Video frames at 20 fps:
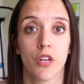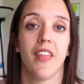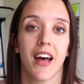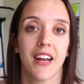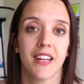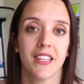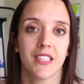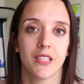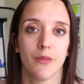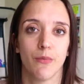
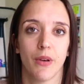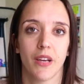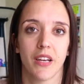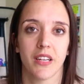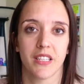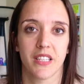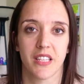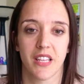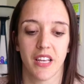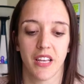That is the
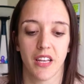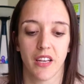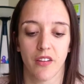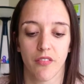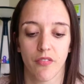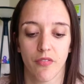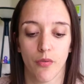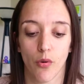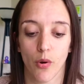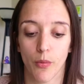biggest
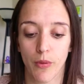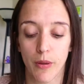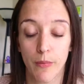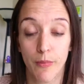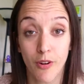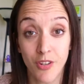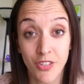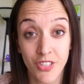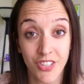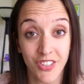thing for me
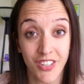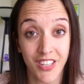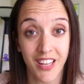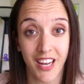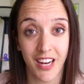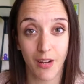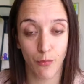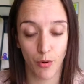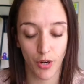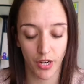personally
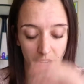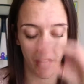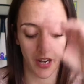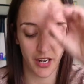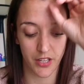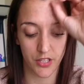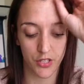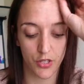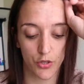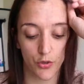that I'm working
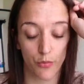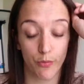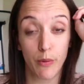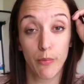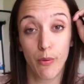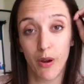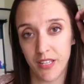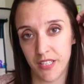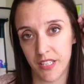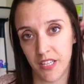on is to be
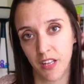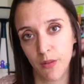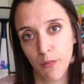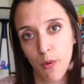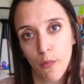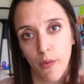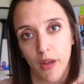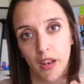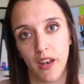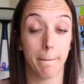present in the
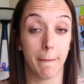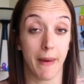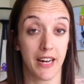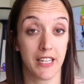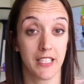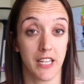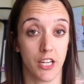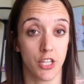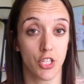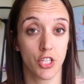moment.
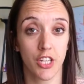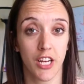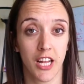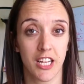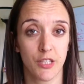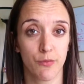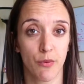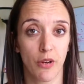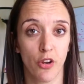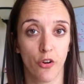Meditation
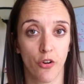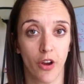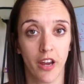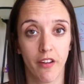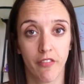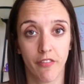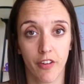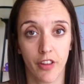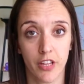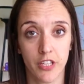has been
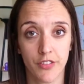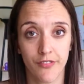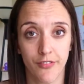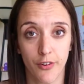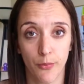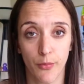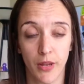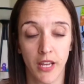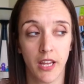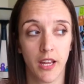great for this
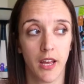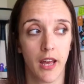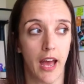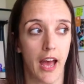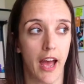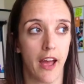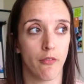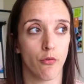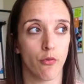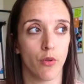for me.
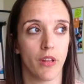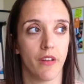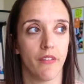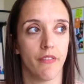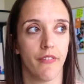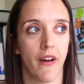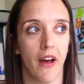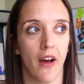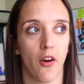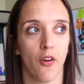I've really
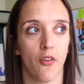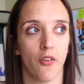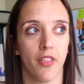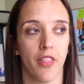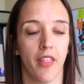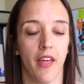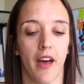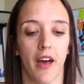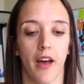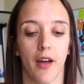
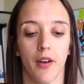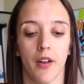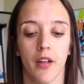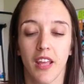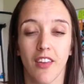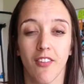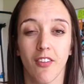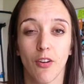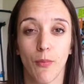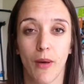found that
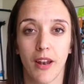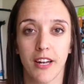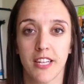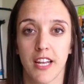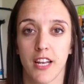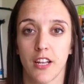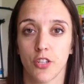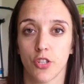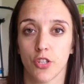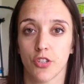even
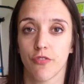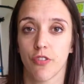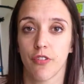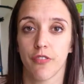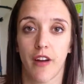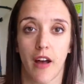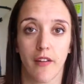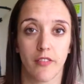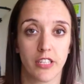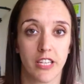meditating just for
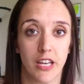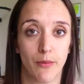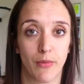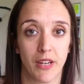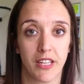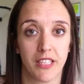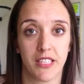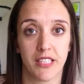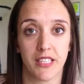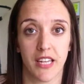five to 10
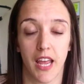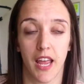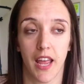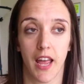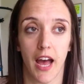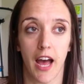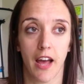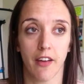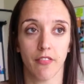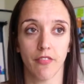minutes a day,
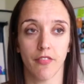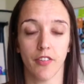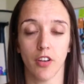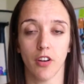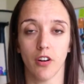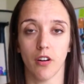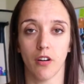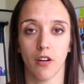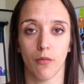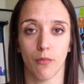I
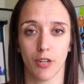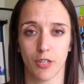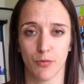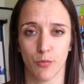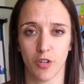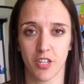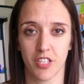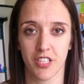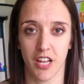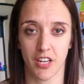feel much
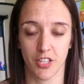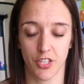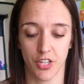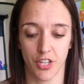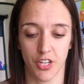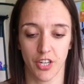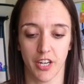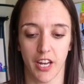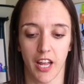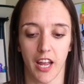more
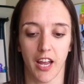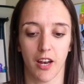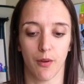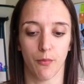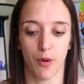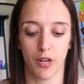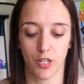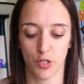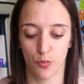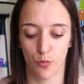centered
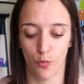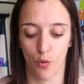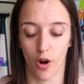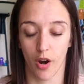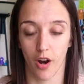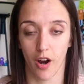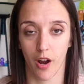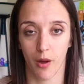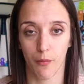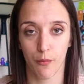and much
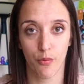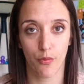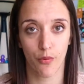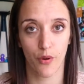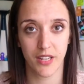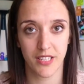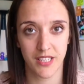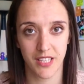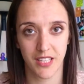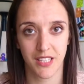more
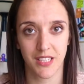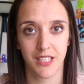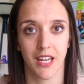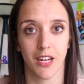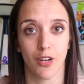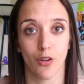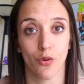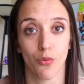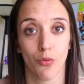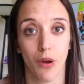present
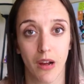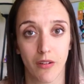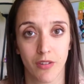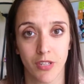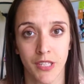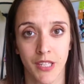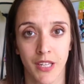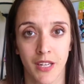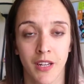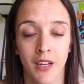and
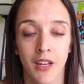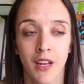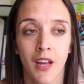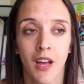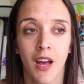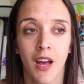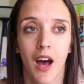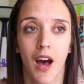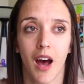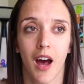grounded.
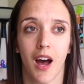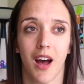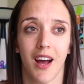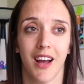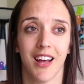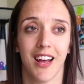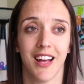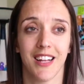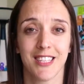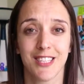
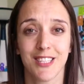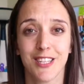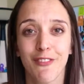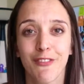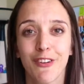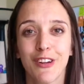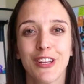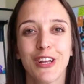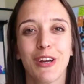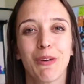Uh, it's
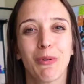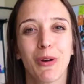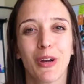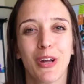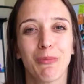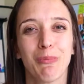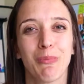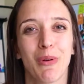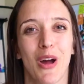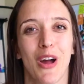definitely a
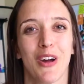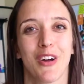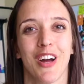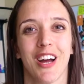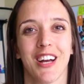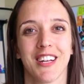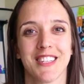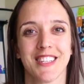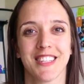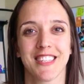work in
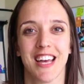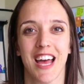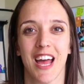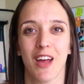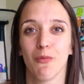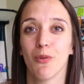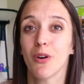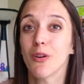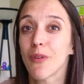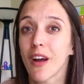progress.
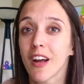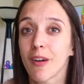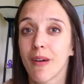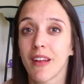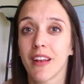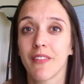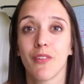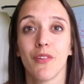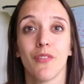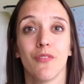I would
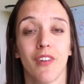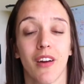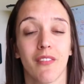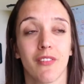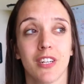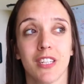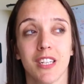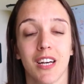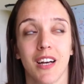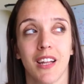recommend if you've
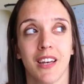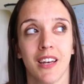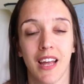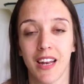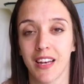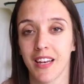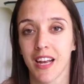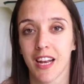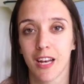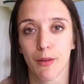never done
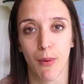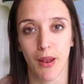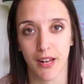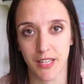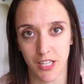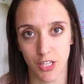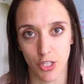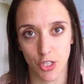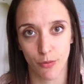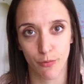any kind of
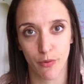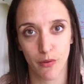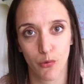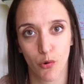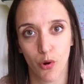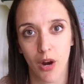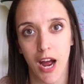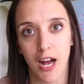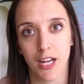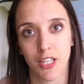meditation
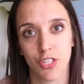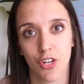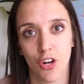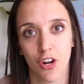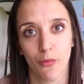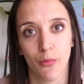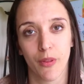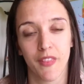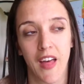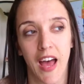before, I
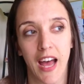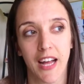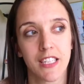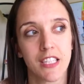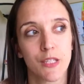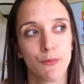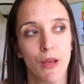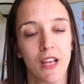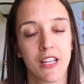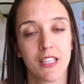started with the
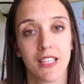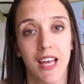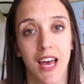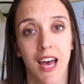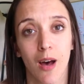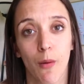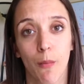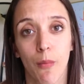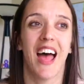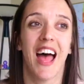Headspace
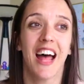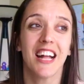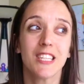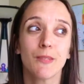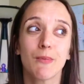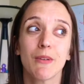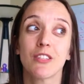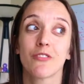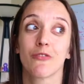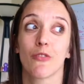app.
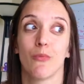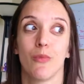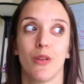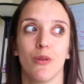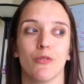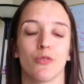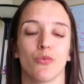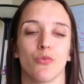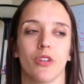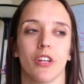Headspace for me
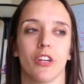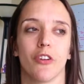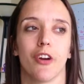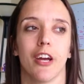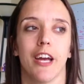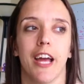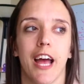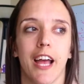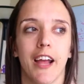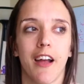was really
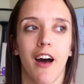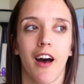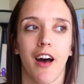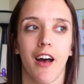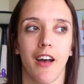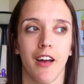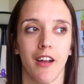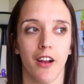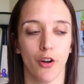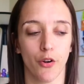great. I
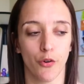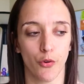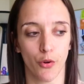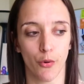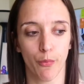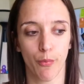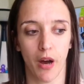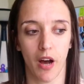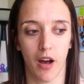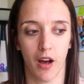got a
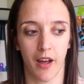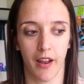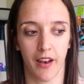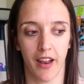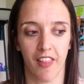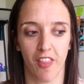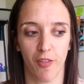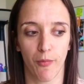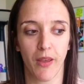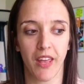group Groupon
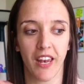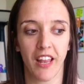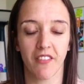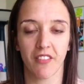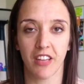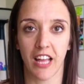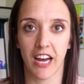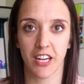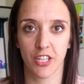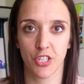at the beginning
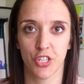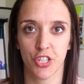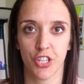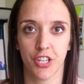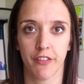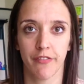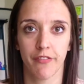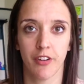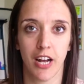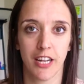of last
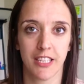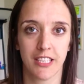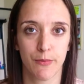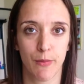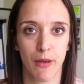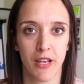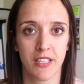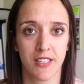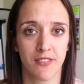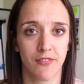year for
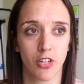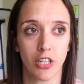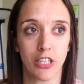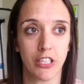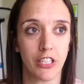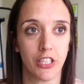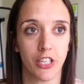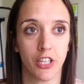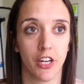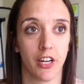Headspace for a
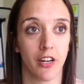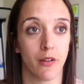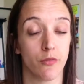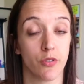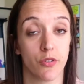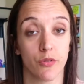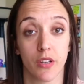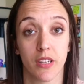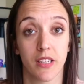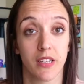year and it
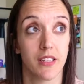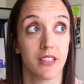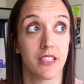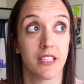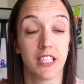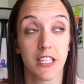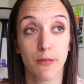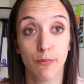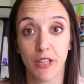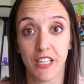was
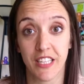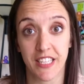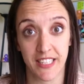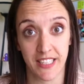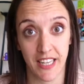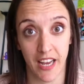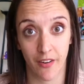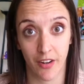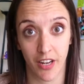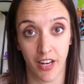deeply
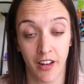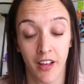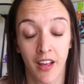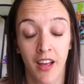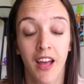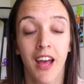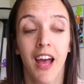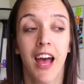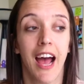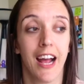discounted.
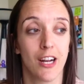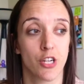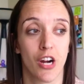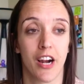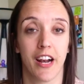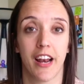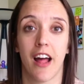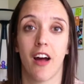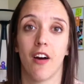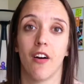I
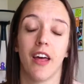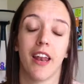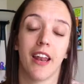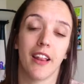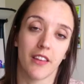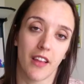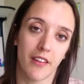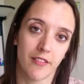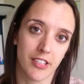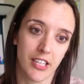tried it out and I
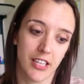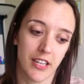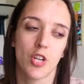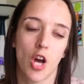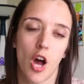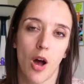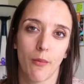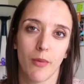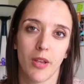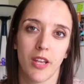loved it. it.
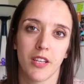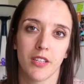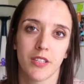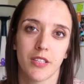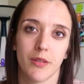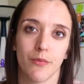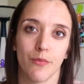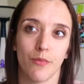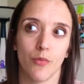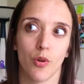Taught me
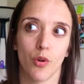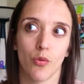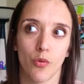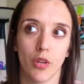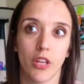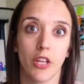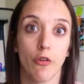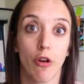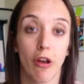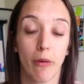some
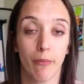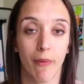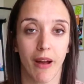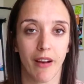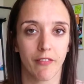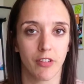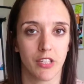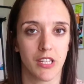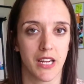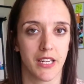really great
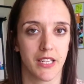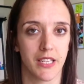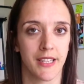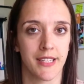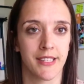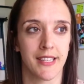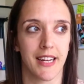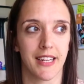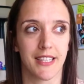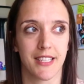mindful
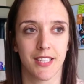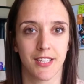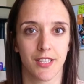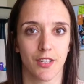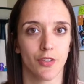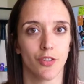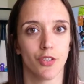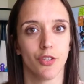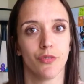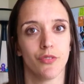techniques that I
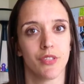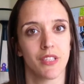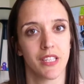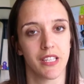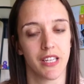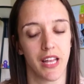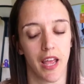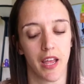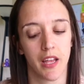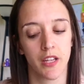still use
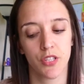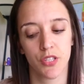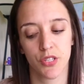today.